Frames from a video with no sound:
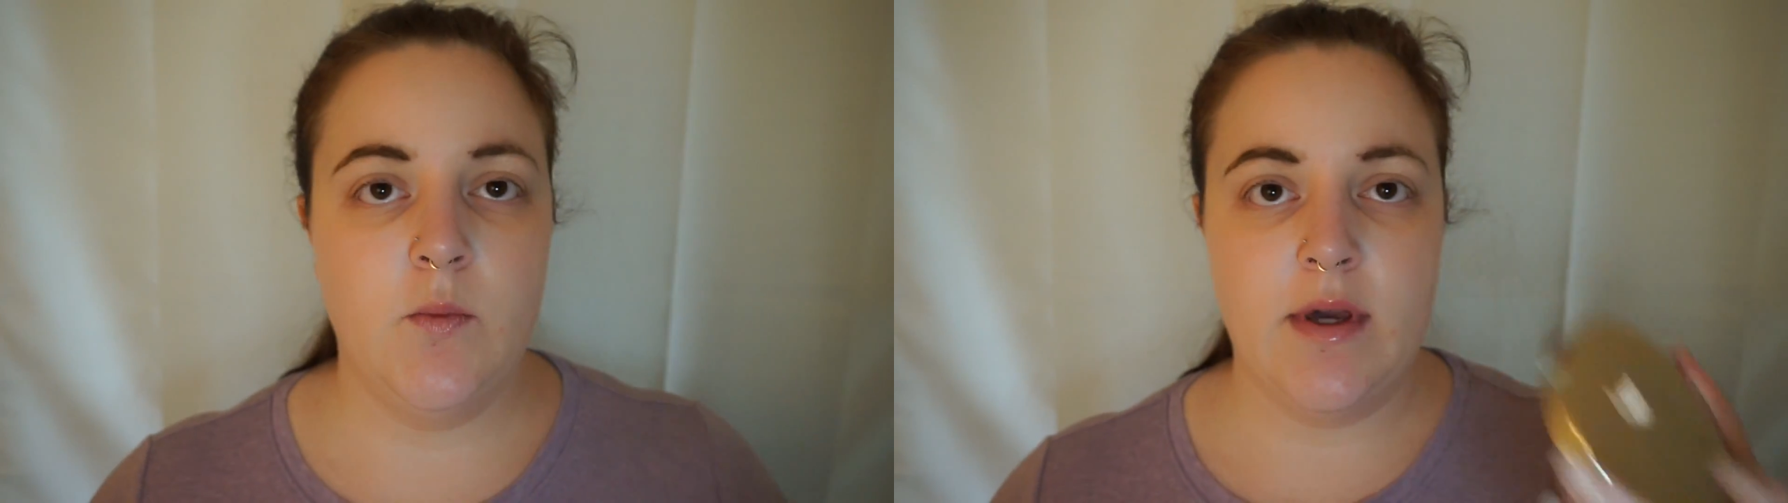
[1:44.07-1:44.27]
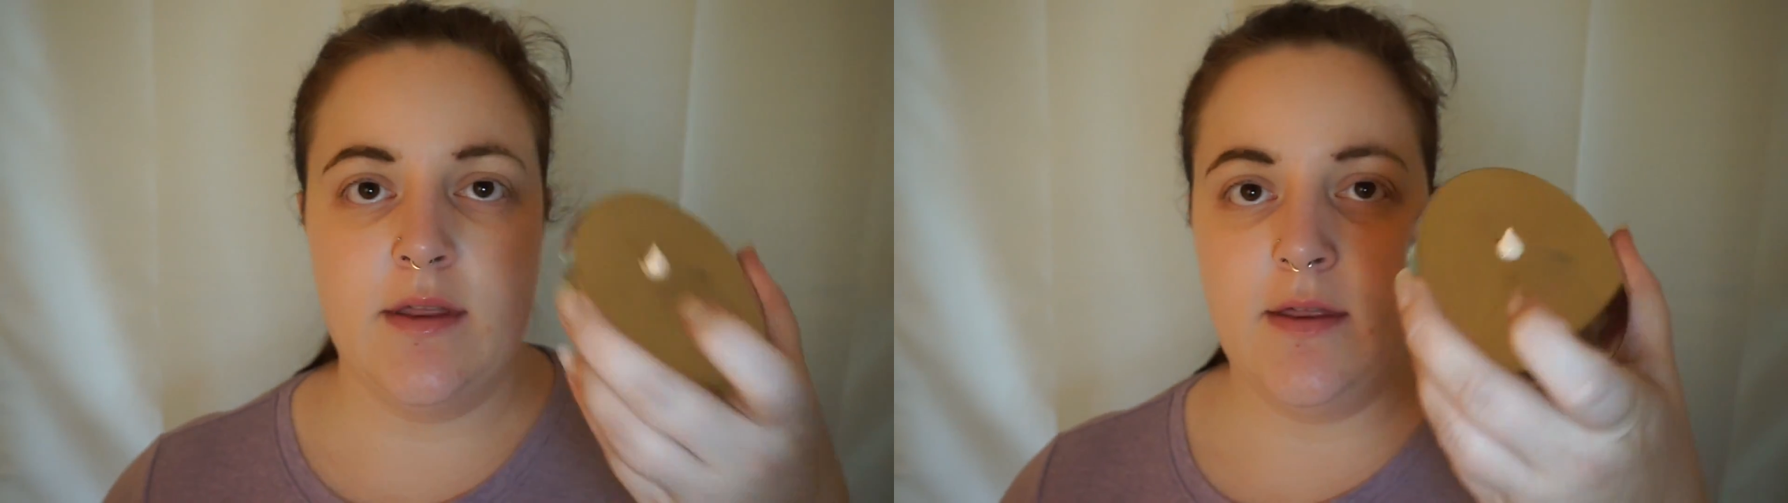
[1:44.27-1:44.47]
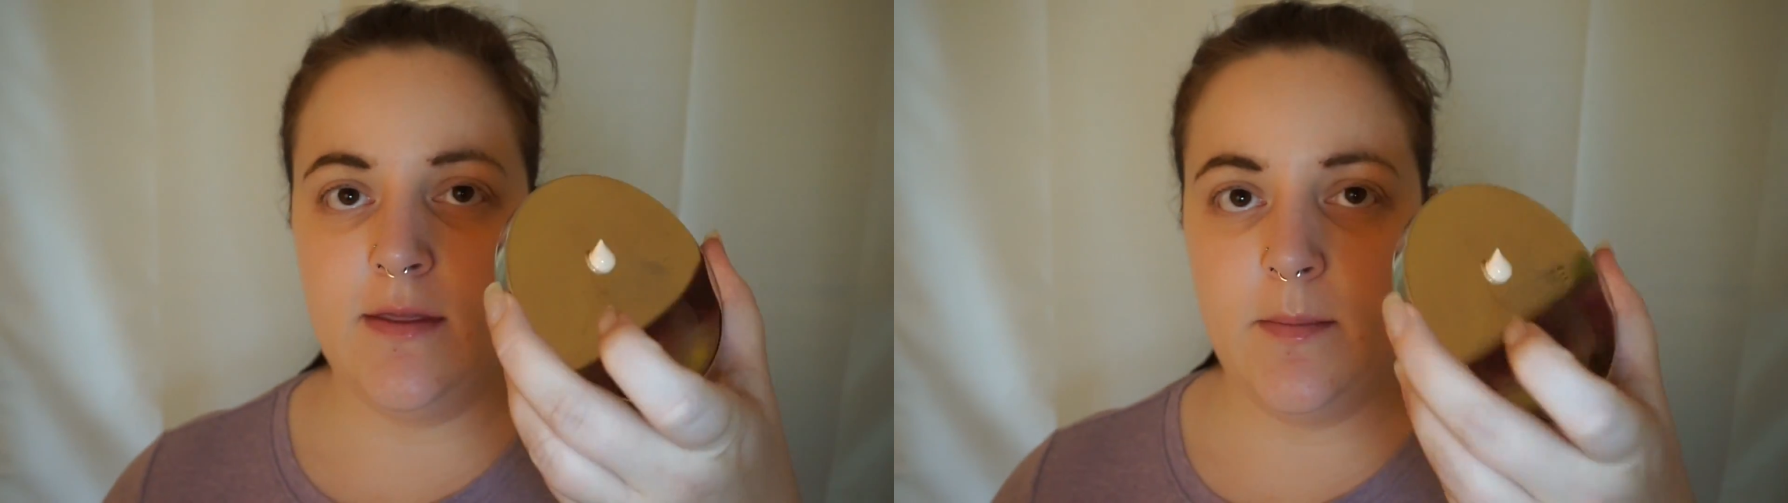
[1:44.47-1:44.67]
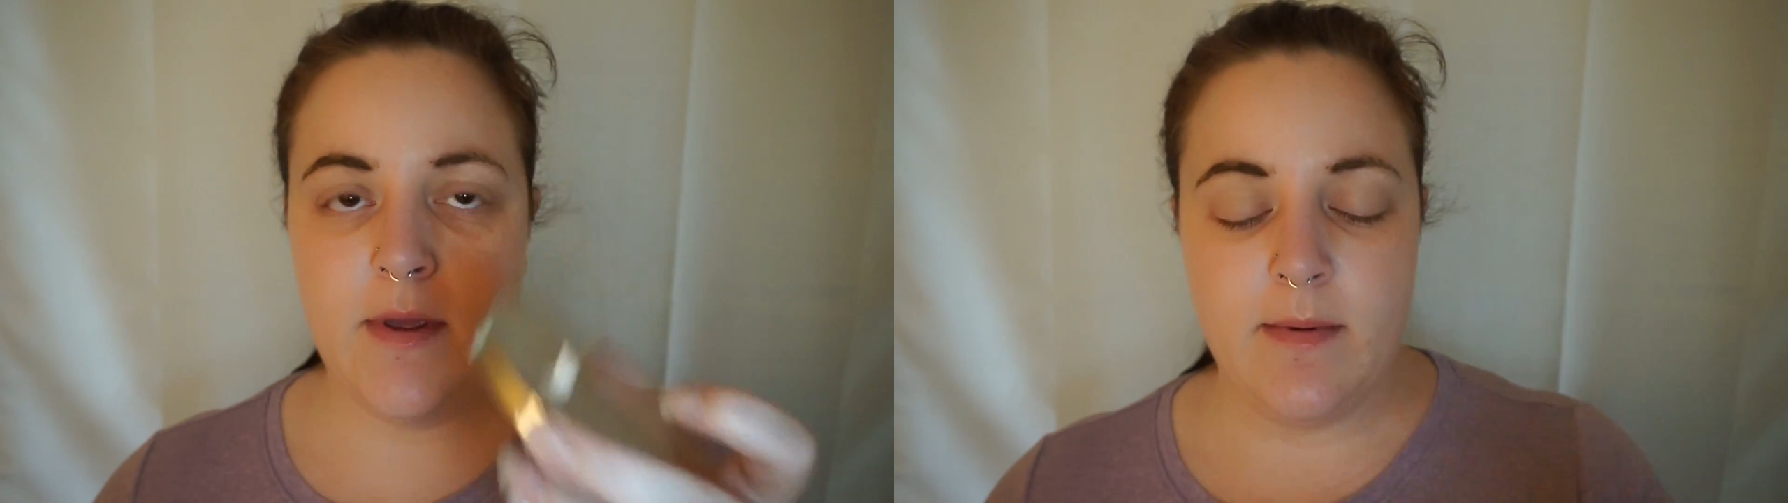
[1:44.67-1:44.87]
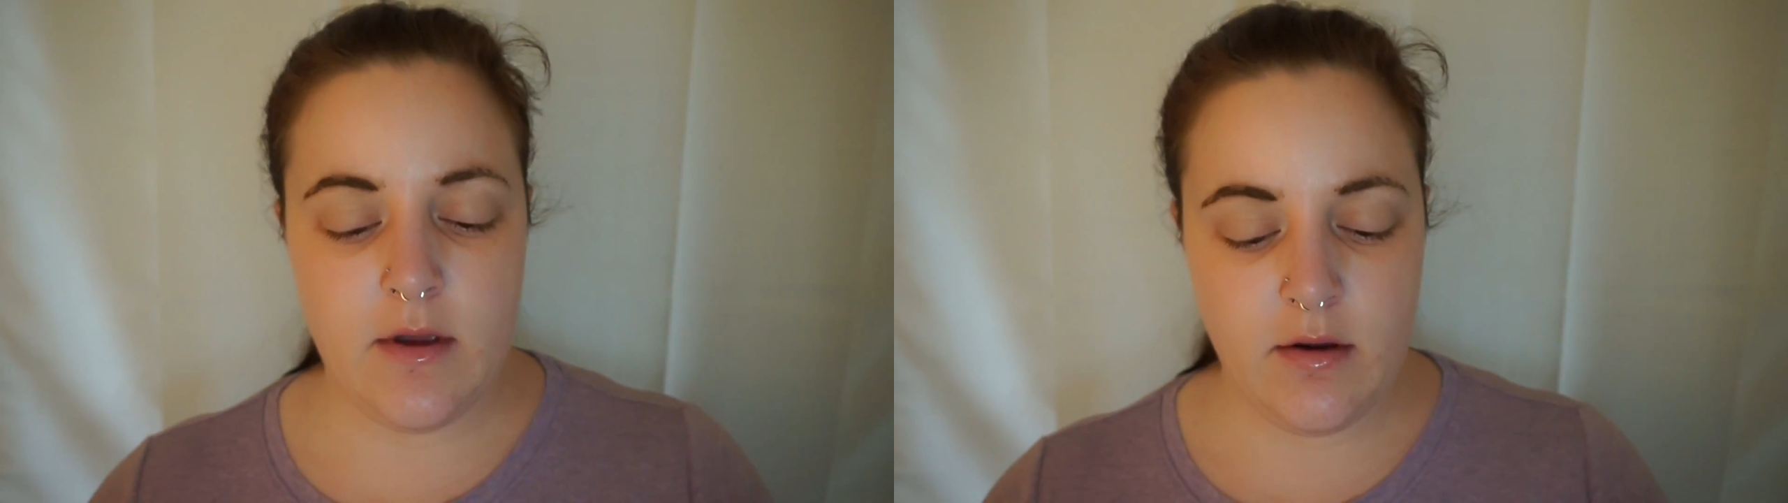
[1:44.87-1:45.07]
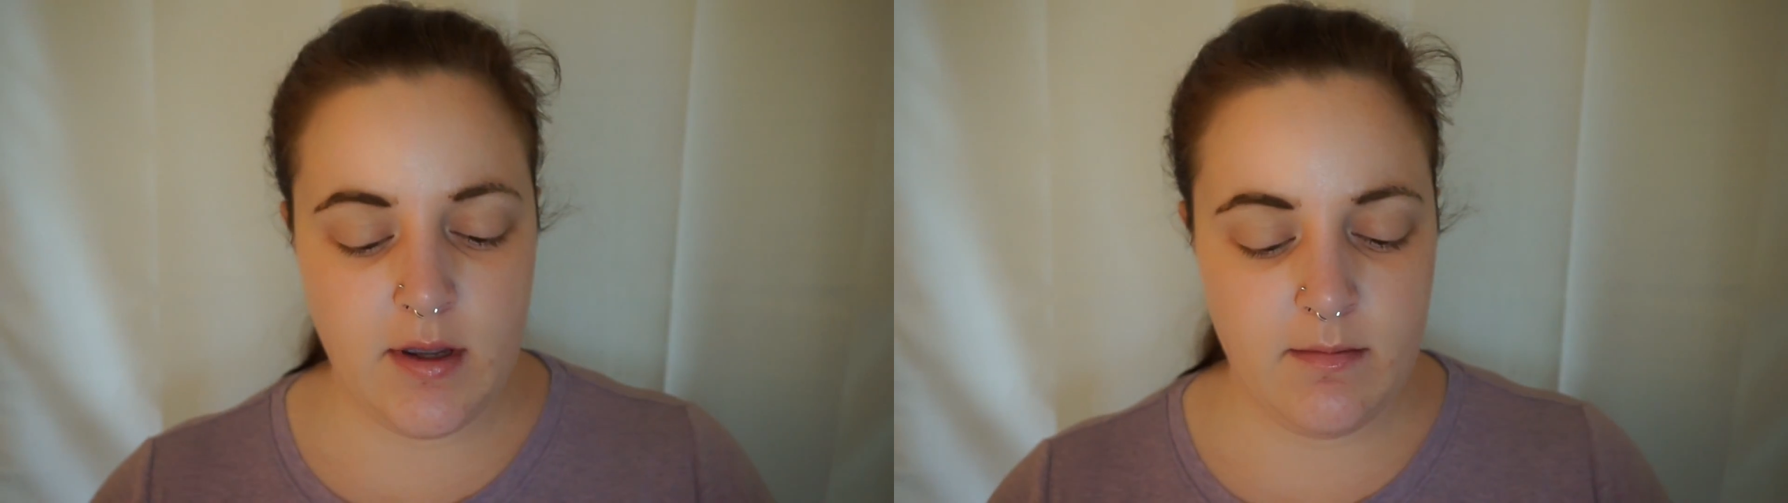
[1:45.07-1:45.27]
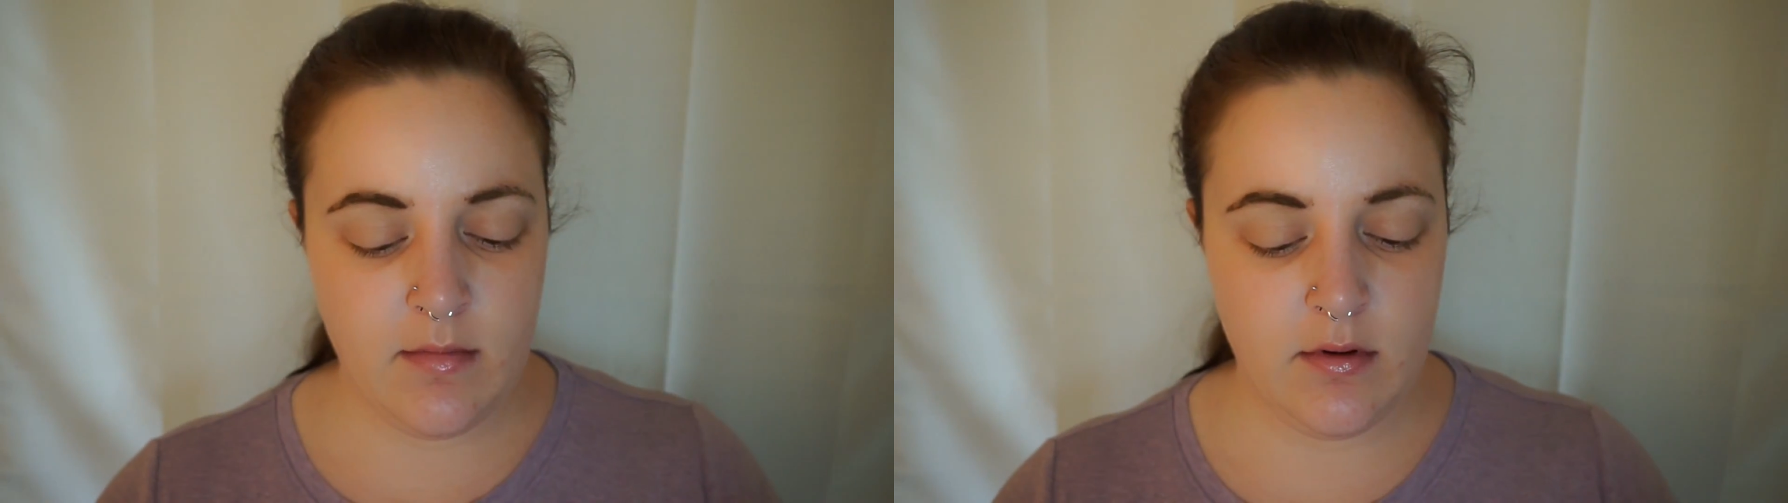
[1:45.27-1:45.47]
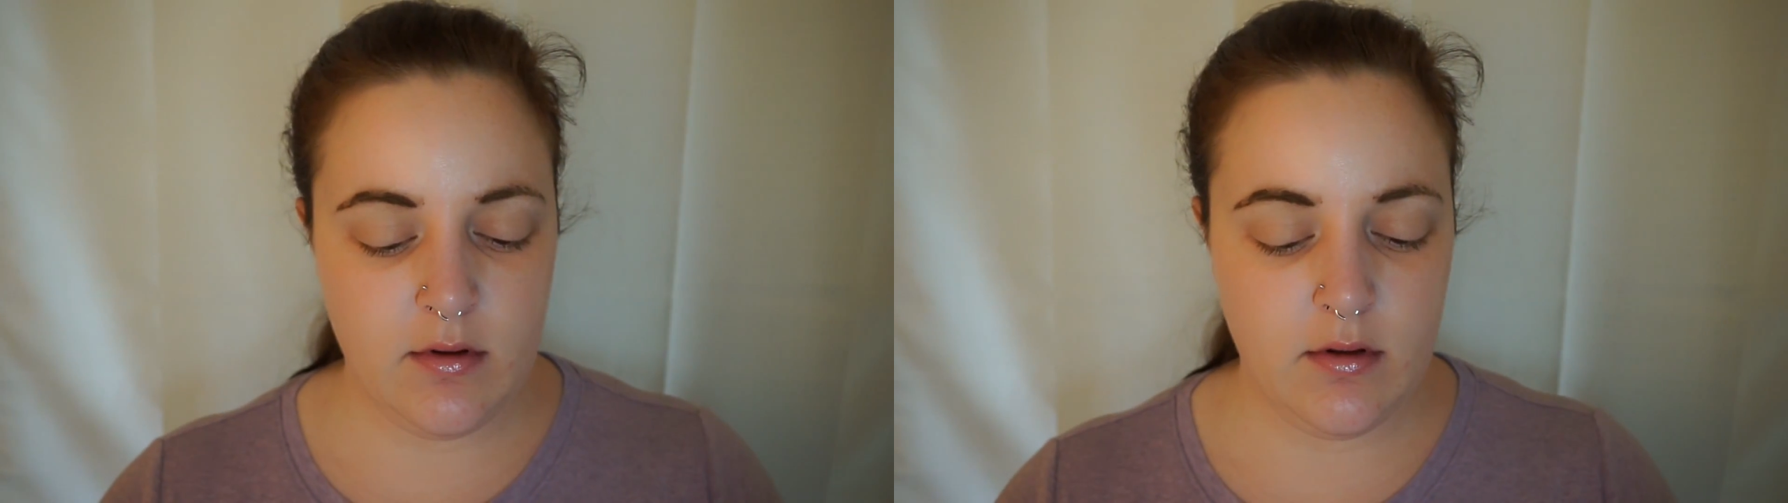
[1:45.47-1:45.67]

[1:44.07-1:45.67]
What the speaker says: with the BB cream